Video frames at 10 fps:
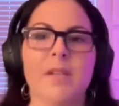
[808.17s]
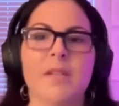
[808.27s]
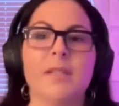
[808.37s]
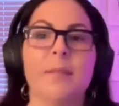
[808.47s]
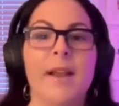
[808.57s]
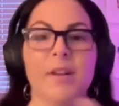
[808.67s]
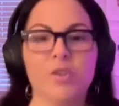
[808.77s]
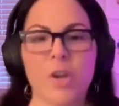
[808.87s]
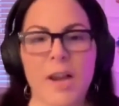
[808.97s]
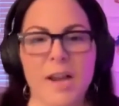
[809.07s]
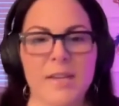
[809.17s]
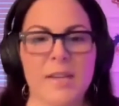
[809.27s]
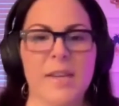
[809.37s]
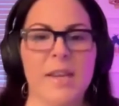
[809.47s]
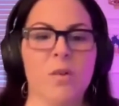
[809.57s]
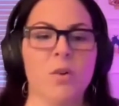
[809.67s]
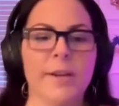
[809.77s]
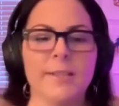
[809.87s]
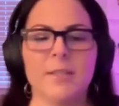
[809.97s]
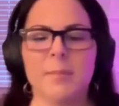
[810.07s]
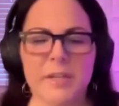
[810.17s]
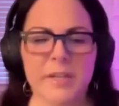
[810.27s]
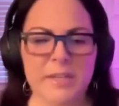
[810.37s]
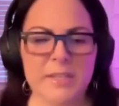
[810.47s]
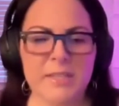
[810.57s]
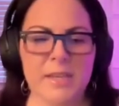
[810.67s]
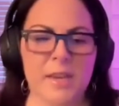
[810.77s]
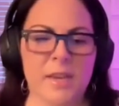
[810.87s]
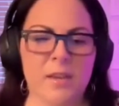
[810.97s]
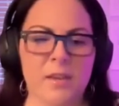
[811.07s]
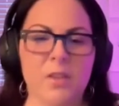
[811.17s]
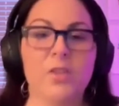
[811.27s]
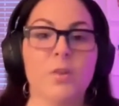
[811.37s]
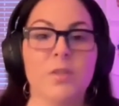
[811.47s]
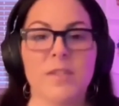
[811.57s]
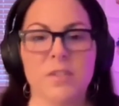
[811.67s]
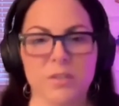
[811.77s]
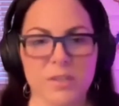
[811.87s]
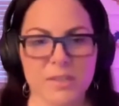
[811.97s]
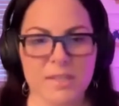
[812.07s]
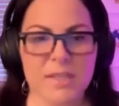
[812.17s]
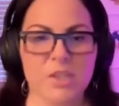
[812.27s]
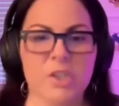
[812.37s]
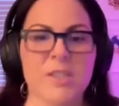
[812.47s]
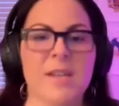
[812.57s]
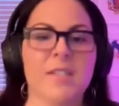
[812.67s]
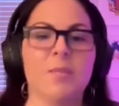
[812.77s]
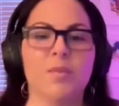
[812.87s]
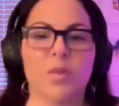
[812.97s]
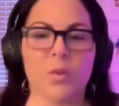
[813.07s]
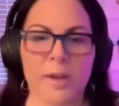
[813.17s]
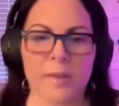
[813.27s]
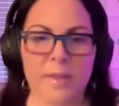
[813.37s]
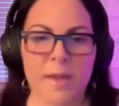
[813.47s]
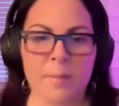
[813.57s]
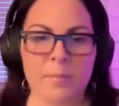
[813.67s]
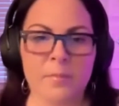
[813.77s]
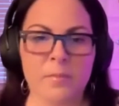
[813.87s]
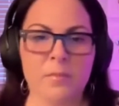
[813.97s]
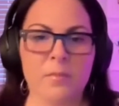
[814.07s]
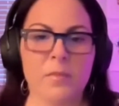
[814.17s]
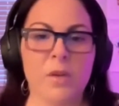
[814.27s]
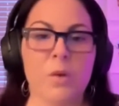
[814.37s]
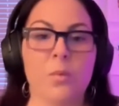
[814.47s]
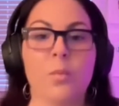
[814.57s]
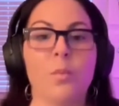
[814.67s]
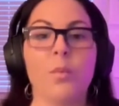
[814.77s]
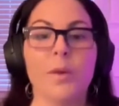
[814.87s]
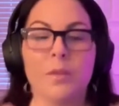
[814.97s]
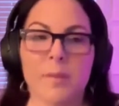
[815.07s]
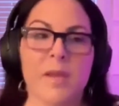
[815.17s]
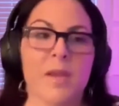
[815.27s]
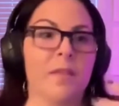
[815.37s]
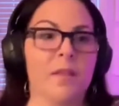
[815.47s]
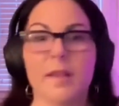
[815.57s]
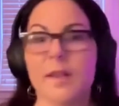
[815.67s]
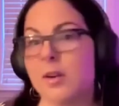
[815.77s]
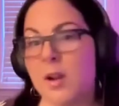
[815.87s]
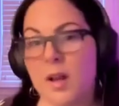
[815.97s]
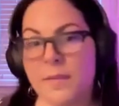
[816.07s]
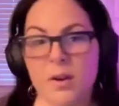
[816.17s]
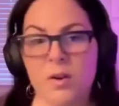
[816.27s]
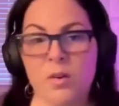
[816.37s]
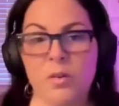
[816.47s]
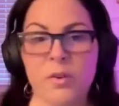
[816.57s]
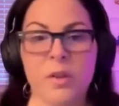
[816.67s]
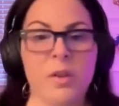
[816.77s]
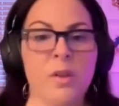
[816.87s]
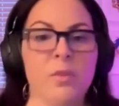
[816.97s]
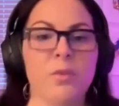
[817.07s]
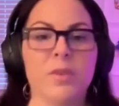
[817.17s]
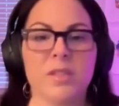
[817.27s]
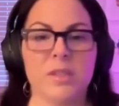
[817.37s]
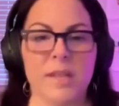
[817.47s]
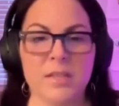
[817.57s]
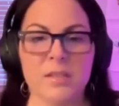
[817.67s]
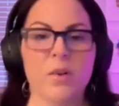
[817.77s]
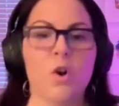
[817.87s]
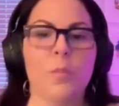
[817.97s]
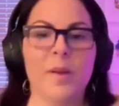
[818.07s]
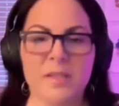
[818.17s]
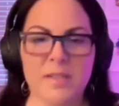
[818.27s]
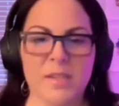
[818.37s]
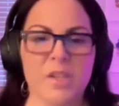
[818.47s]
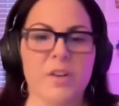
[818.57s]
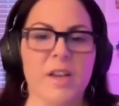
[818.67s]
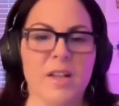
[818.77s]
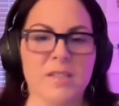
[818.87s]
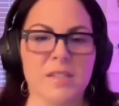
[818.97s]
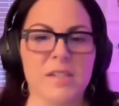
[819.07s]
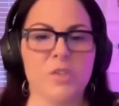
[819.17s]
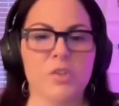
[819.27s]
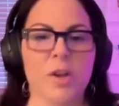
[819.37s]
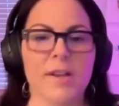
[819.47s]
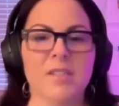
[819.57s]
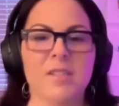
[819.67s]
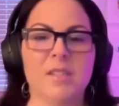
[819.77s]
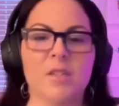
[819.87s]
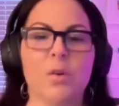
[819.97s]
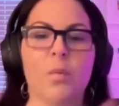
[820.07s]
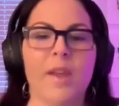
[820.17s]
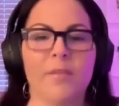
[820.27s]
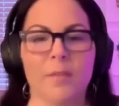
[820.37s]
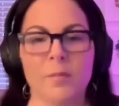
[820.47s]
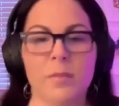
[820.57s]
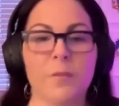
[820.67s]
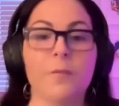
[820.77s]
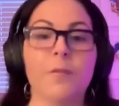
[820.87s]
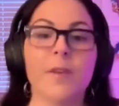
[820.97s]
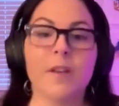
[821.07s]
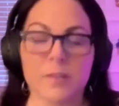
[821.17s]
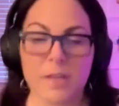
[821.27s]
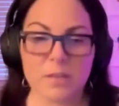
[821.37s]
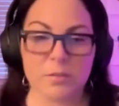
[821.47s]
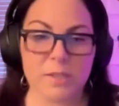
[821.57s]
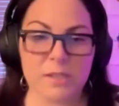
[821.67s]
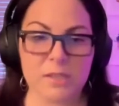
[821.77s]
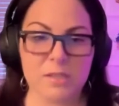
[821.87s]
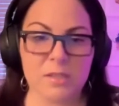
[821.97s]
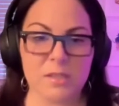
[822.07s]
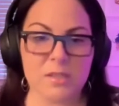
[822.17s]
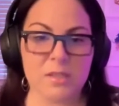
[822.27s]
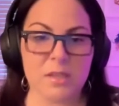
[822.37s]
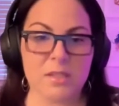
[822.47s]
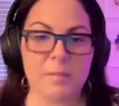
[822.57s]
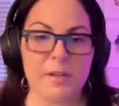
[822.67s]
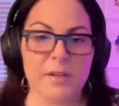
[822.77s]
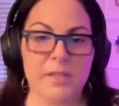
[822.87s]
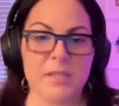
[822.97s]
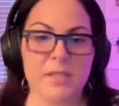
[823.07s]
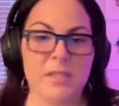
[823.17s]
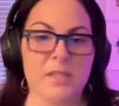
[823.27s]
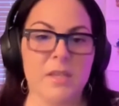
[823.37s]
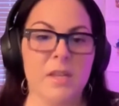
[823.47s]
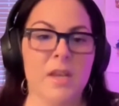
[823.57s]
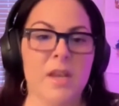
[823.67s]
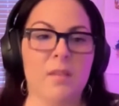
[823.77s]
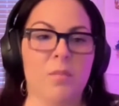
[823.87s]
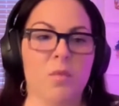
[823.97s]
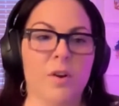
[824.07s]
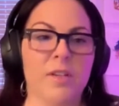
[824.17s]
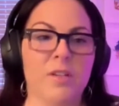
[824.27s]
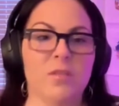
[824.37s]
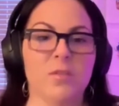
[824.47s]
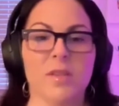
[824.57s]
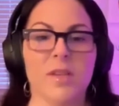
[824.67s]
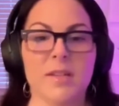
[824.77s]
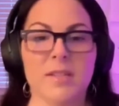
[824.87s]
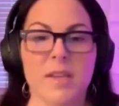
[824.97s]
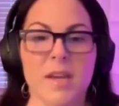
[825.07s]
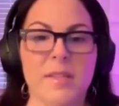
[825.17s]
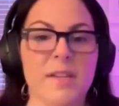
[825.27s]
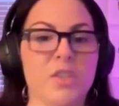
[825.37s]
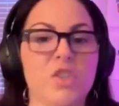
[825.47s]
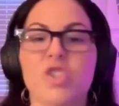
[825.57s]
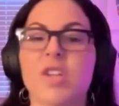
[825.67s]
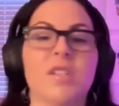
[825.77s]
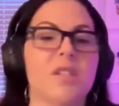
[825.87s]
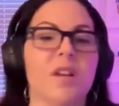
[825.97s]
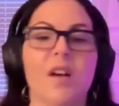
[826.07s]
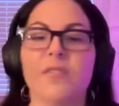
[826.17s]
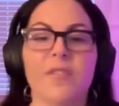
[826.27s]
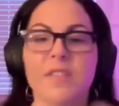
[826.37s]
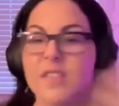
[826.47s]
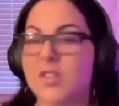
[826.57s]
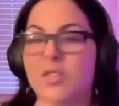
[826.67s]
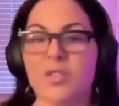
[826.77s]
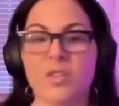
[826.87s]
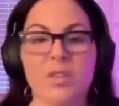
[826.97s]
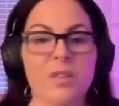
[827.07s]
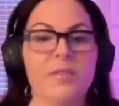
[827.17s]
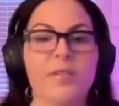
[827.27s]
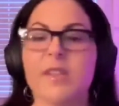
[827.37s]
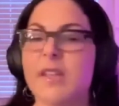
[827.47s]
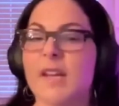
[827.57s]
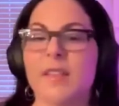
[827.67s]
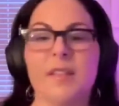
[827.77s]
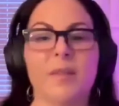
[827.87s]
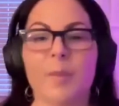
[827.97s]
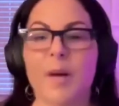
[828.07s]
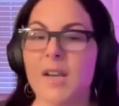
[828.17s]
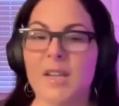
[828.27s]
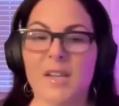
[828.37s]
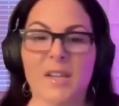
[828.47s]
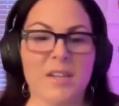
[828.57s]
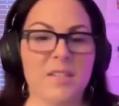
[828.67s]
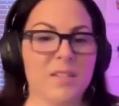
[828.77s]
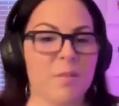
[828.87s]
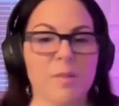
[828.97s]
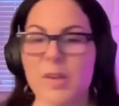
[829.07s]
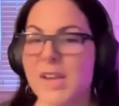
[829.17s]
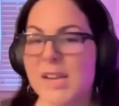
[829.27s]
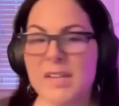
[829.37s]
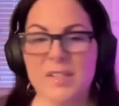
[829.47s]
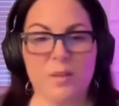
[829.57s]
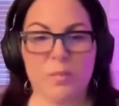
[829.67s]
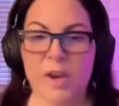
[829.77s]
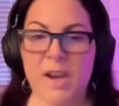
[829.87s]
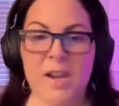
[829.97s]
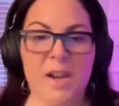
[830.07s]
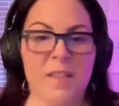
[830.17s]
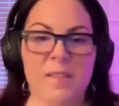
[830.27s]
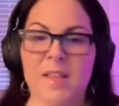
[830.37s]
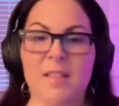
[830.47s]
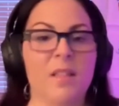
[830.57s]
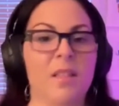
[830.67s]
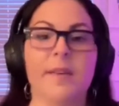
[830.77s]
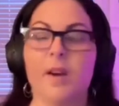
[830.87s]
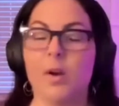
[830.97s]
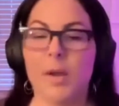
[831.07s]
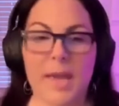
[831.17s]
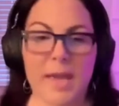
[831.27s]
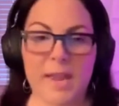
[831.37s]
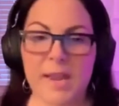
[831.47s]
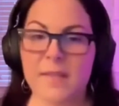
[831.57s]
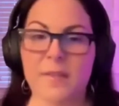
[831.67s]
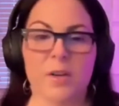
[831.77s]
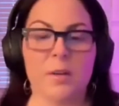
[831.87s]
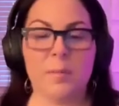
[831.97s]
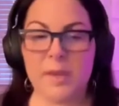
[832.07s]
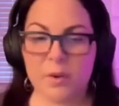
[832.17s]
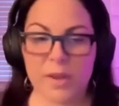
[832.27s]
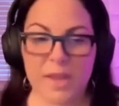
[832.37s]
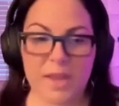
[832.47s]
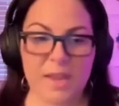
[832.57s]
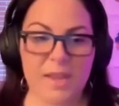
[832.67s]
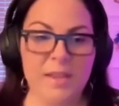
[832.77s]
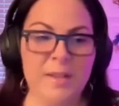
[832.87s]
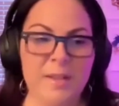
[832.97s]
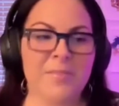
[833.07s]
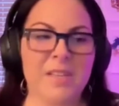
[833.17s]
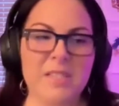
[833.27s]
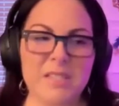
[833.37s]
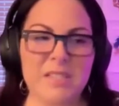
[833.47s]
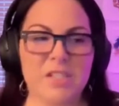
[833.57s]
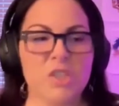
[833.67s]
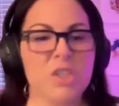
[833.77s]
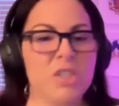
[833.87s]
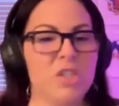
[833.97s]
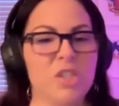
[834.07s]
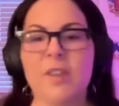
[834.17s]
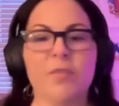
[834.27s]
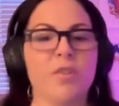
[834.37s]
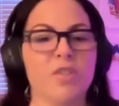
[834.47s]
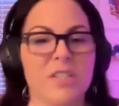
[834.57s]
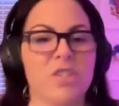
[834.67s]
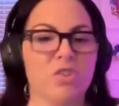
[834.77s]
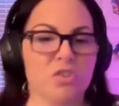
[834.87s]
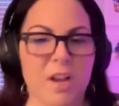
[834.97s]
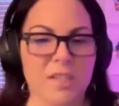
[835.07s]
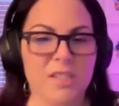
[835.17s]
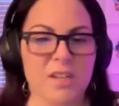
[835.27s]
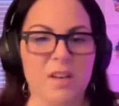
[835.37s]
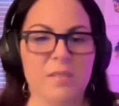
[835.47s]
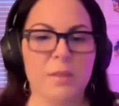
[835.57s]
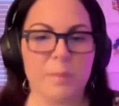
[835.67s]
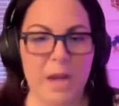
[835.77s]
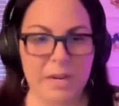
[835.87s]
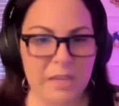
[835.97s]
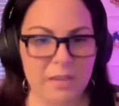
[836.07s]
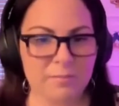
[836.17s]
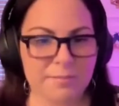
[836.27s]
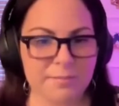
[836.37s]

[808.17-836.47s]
somatic tracking or experiencing those physical sensations and exploring them, with me, and then later on their own, through this lens of openness and curiosity, trying to lean away from the fear that's related to these experiences and more into the idea that it's just a physical feeling that the body is communicating to the brain, and that they're okay and they're going to be okay, is this general distrust of the body.